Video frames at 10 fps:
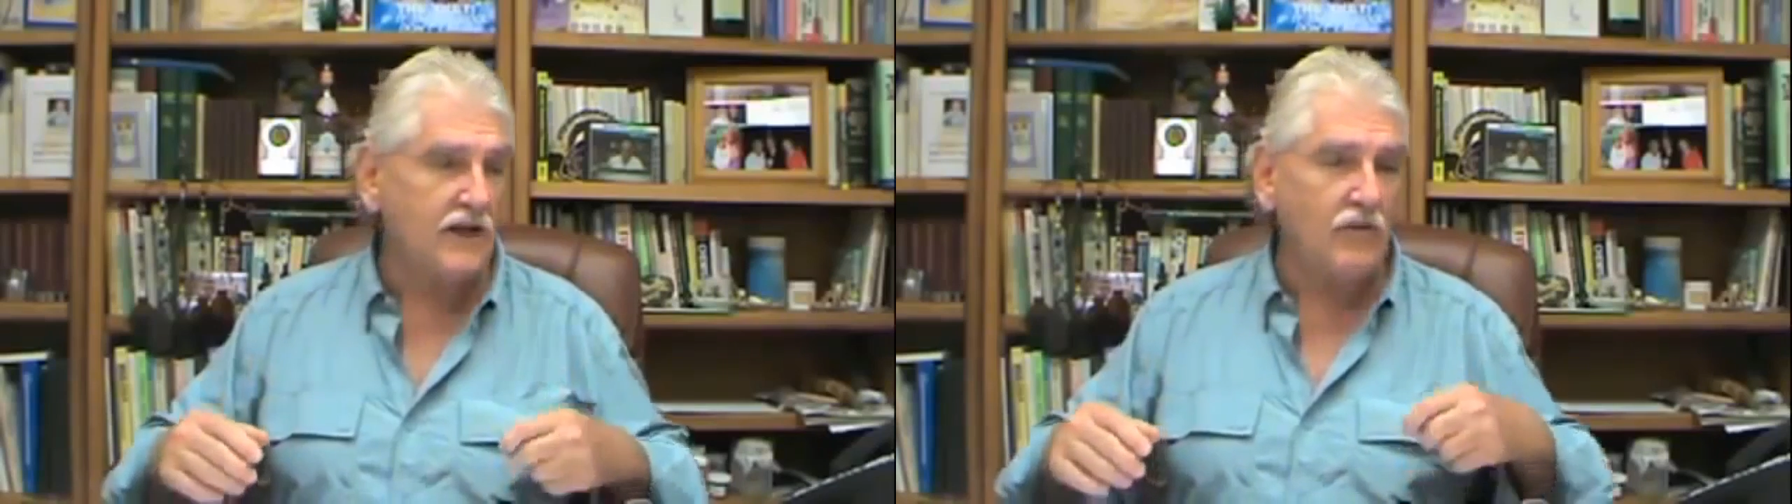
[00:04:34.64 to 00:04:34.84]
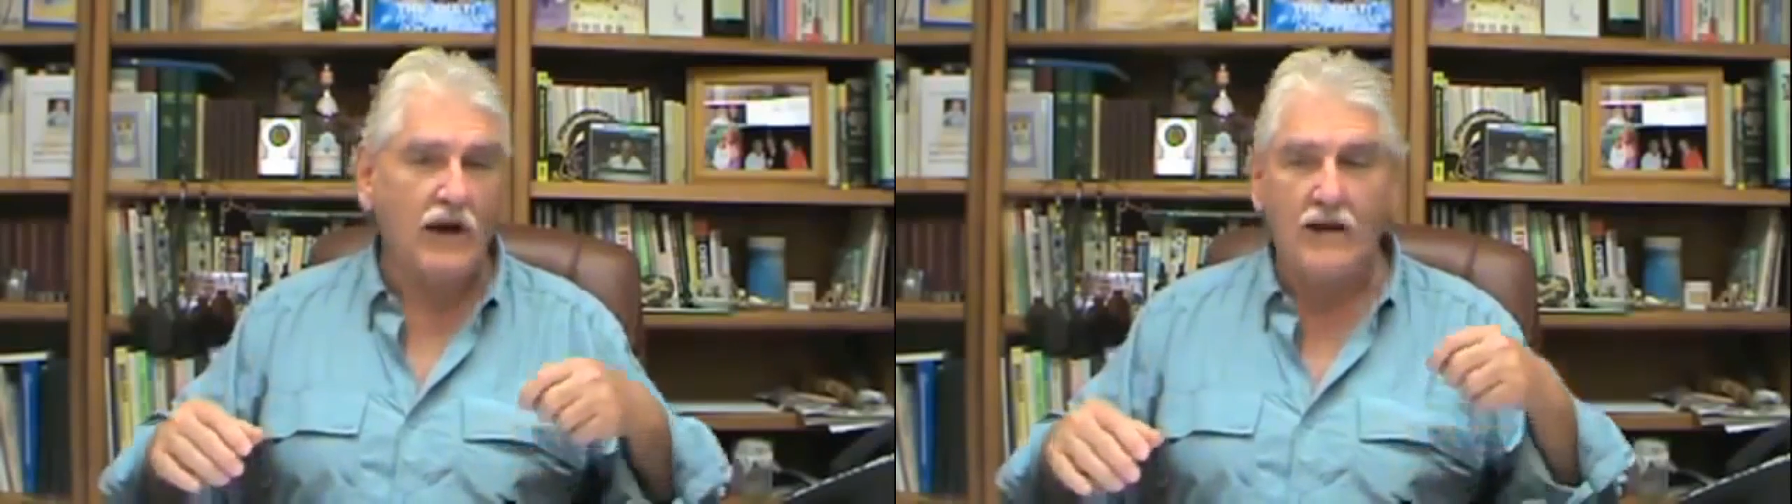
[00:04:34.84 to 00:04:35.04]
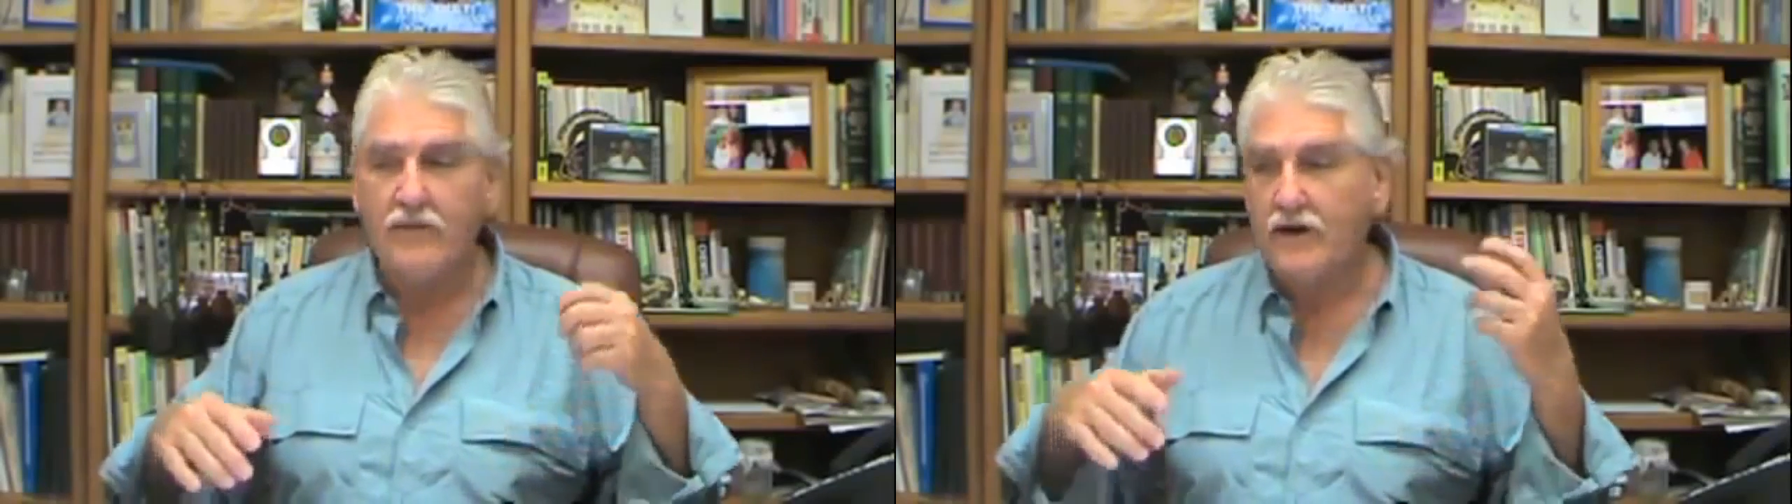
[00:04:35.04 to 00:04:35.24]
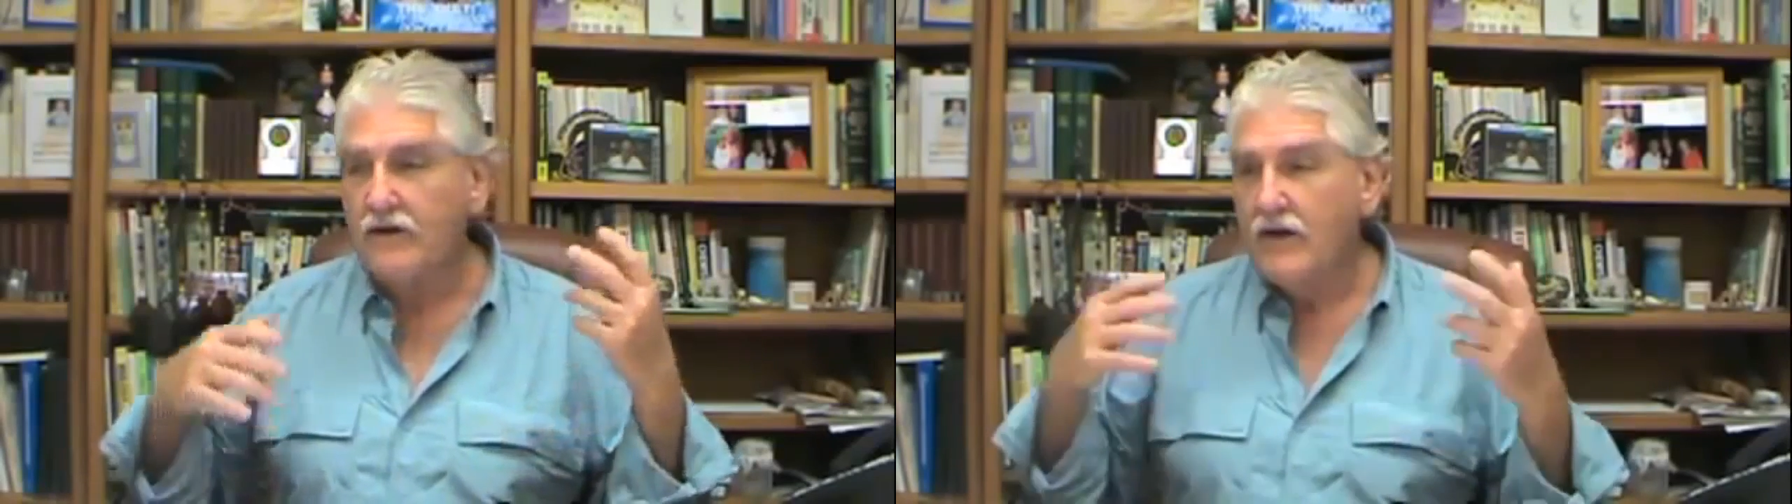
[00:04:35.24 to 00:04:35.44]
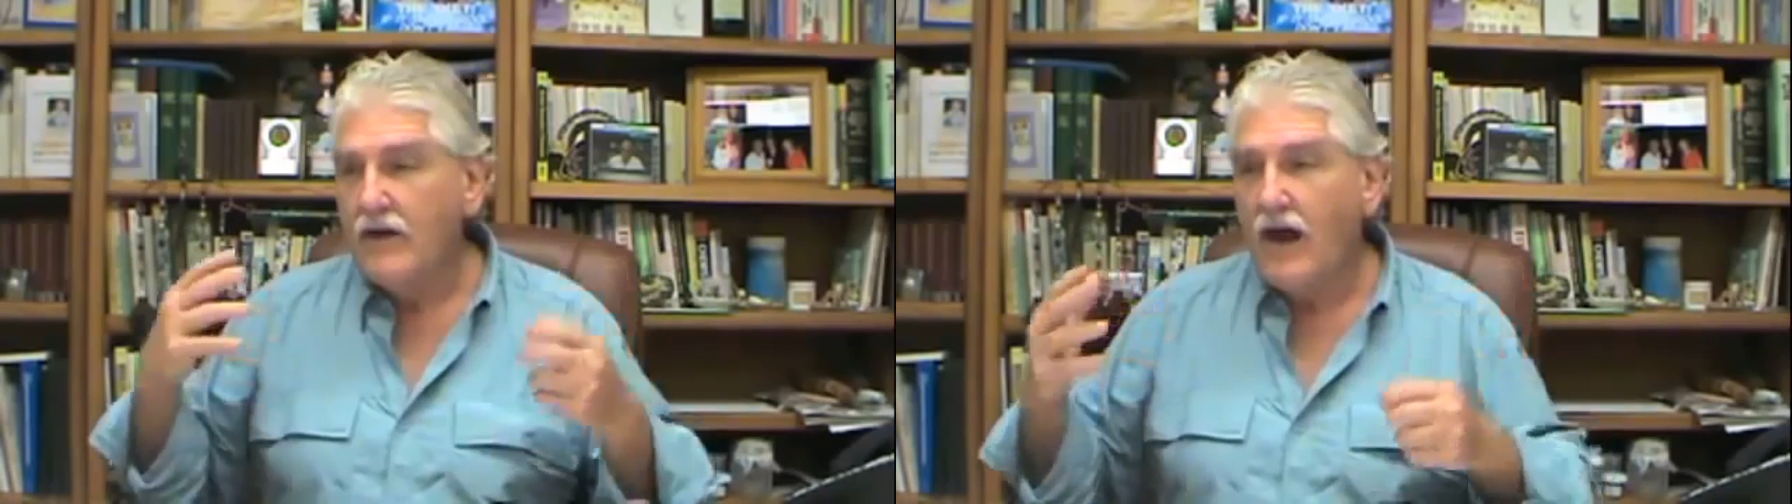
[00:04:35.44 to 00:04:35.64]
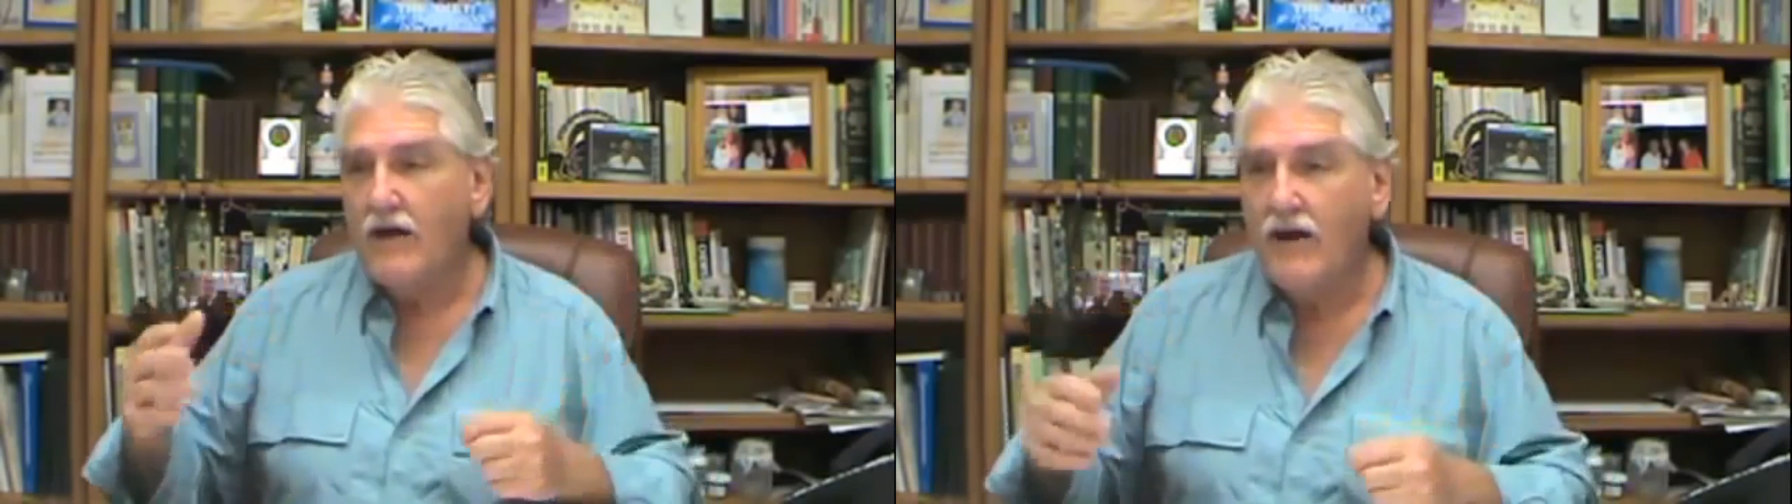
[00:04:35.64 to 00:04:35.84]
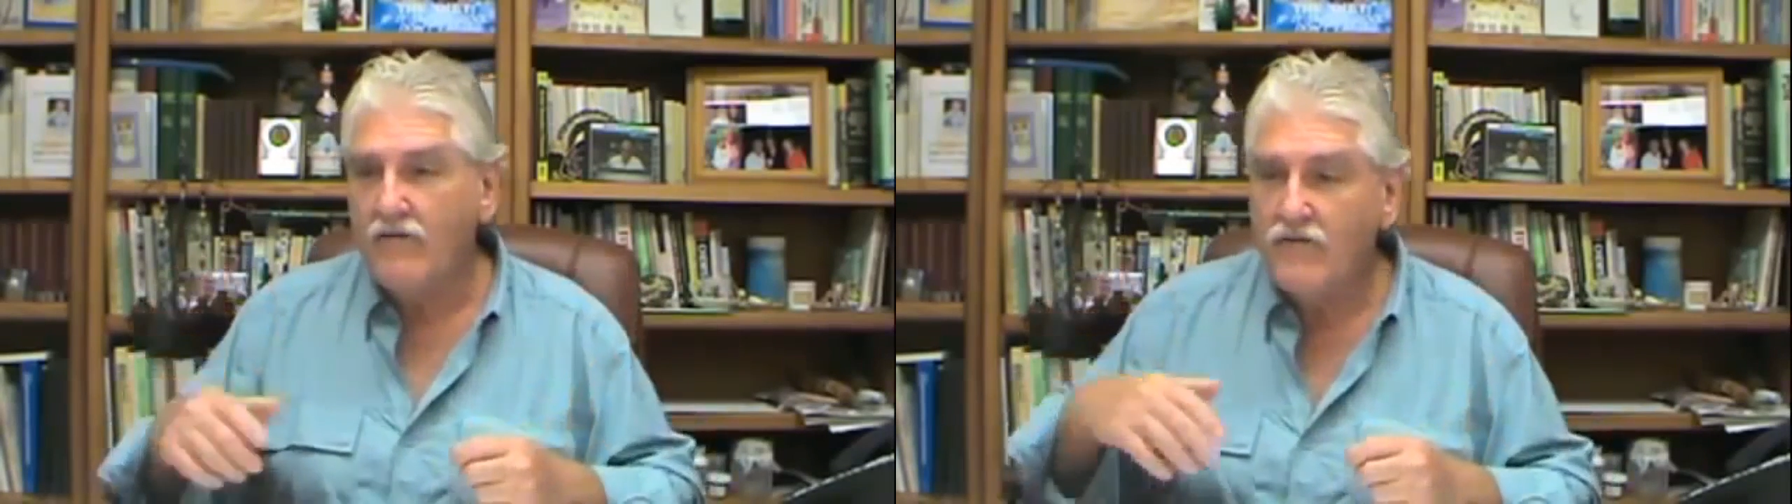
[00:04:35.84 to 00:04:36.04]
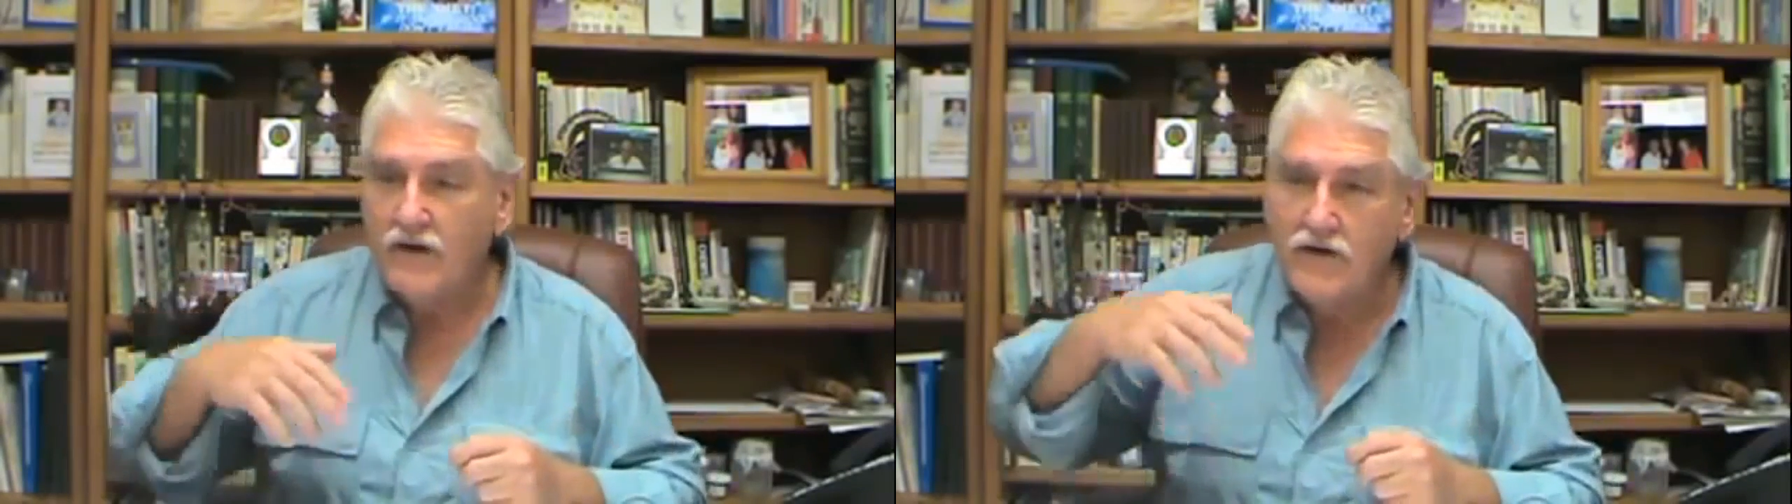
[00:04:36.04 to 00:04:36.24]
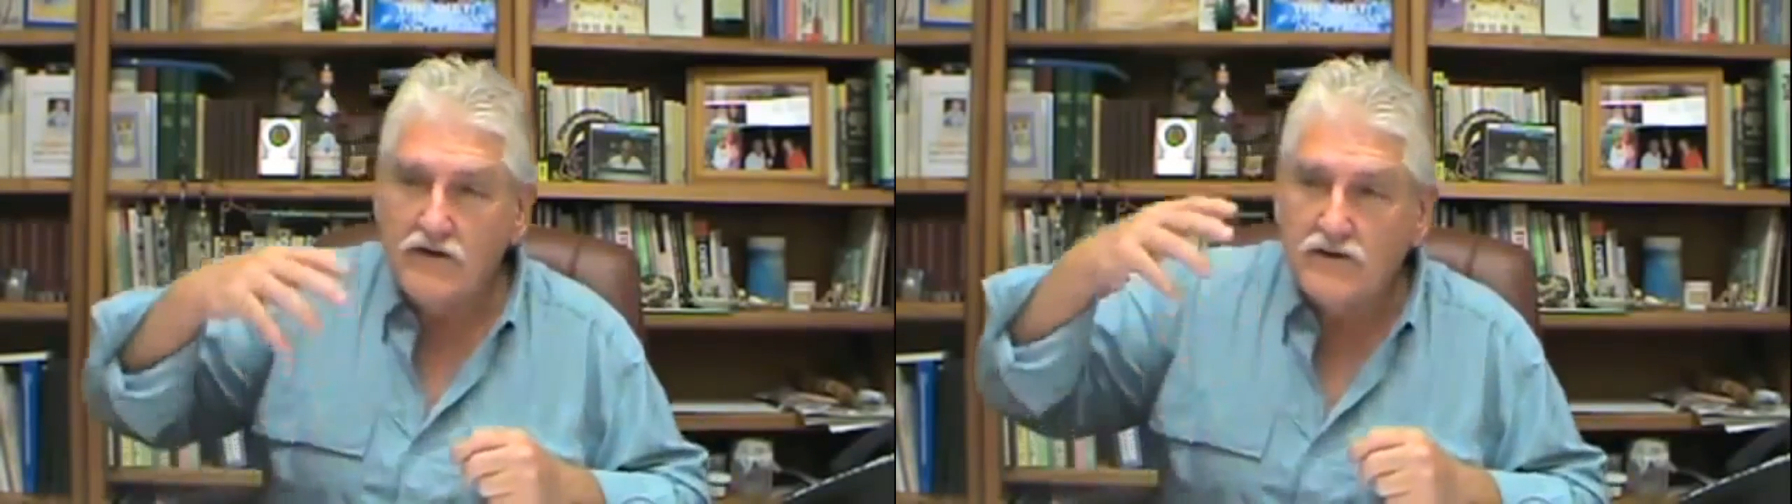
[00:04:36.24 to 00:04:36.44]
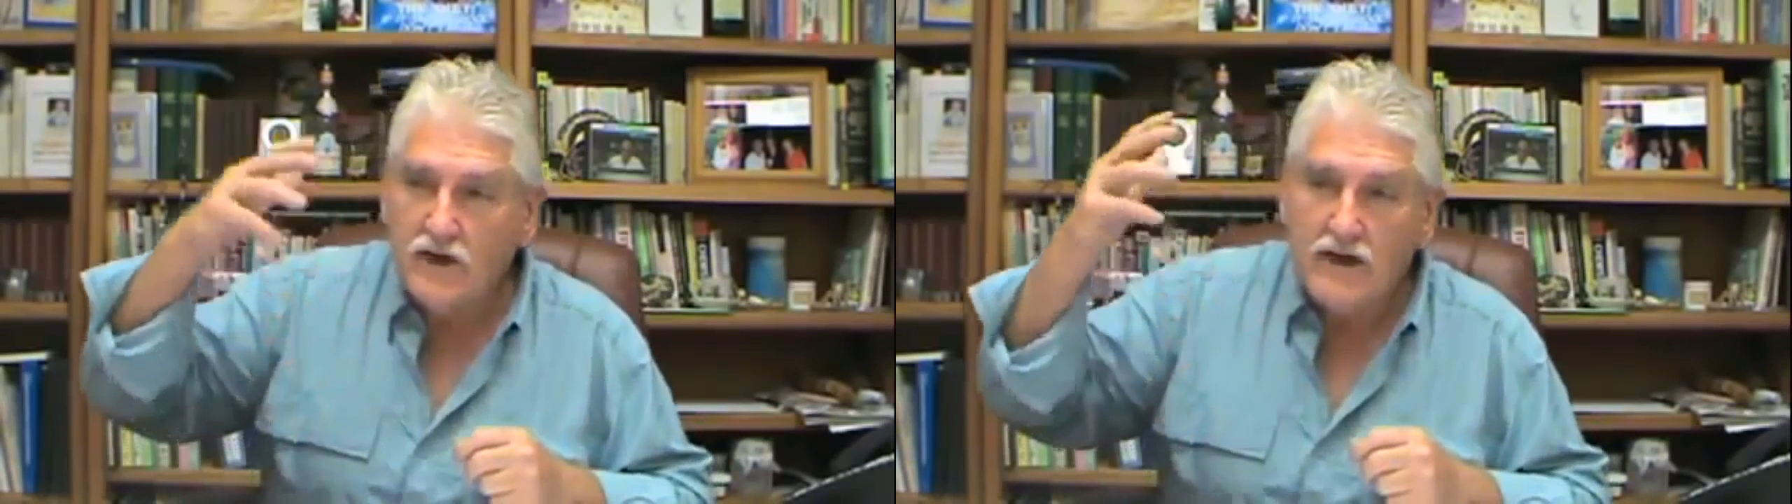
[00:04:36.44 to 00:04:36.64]
said, well, I've been
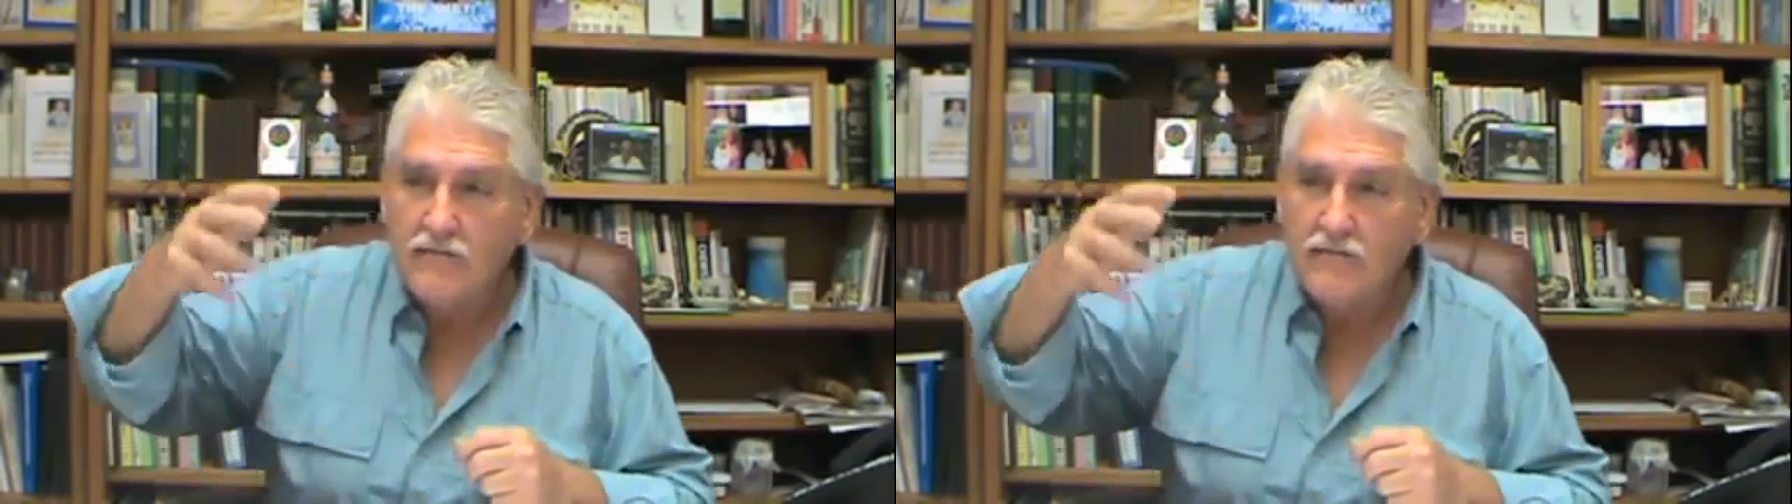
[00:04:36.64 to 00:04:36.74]
using